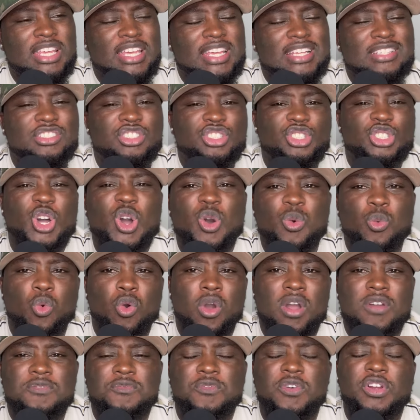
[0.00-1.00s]
and
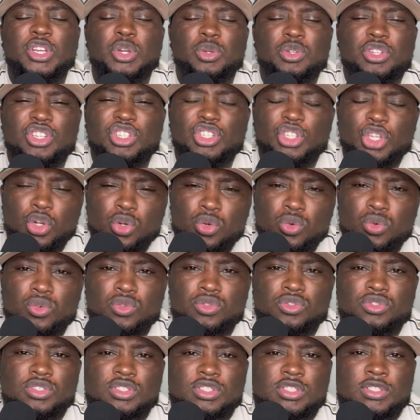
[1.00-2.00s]
someone for you to
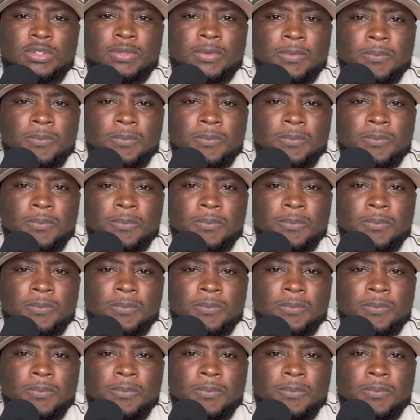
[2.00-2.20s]
use.